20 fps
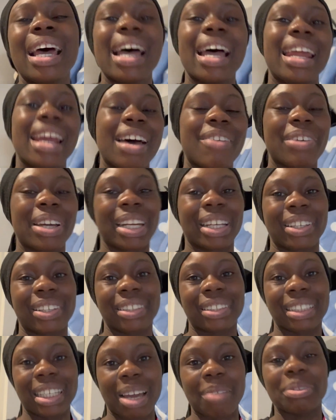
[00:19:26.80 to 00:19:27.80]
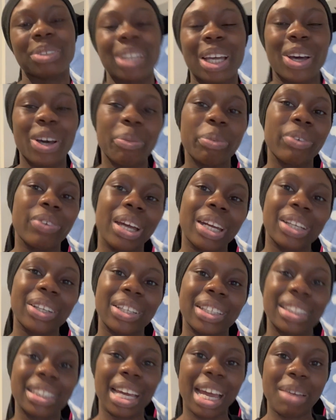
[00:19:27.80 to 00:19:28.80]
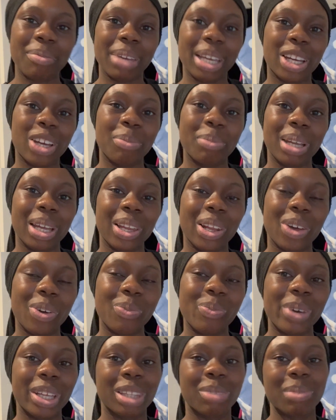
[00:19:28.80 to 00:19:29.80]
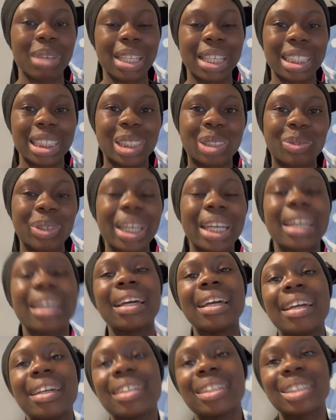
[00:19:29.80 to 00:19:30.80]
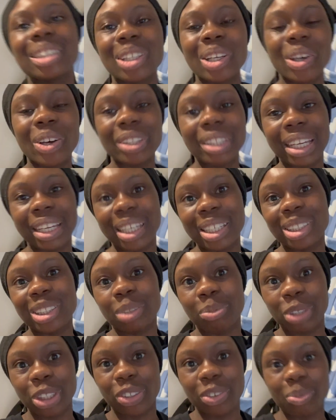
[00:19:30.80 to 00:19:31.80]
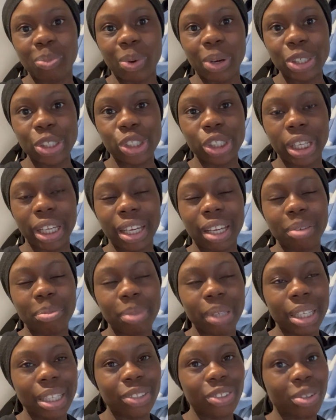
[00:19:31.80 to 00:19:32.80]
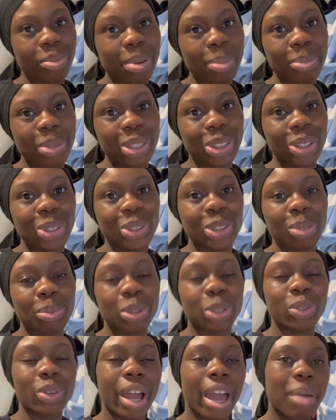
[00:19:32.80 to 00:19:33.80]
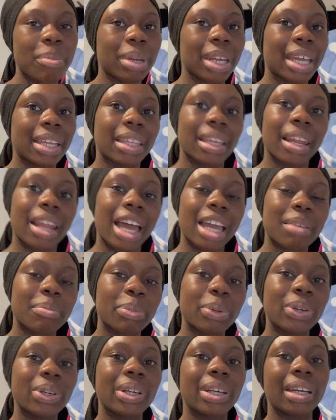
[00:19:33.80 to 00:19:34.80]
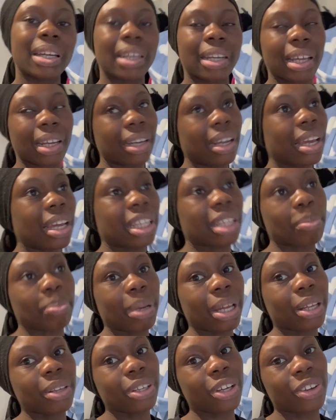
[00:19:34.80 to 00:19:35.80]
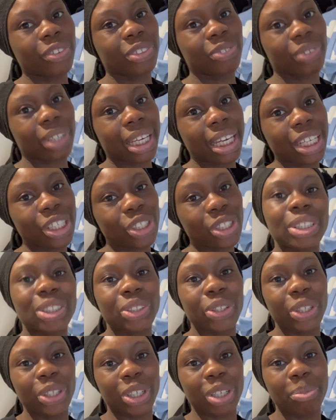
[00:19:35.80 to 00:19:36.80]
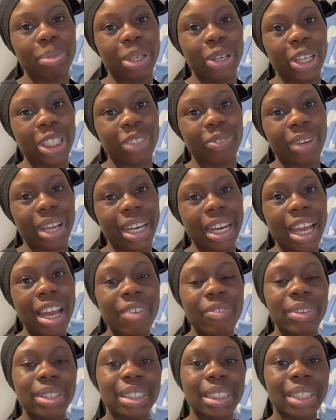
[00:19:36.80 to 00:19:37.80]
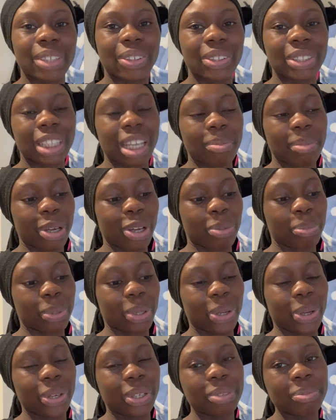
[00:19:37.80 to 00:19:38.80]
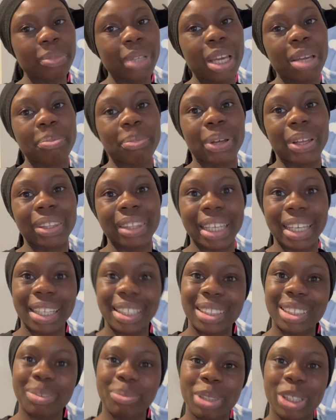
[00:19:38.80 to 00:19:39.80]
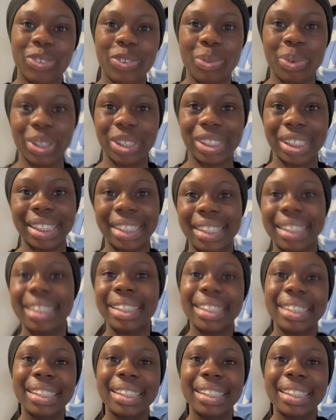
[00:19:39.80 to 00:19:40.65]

And I've had a good time, so I hope you've had a good time like coming along with me this week. So thank you so much for watching and please remember to subscribe and hit the like button and the bell notification so you can be notified every single time I upload. But thank you so much for watching.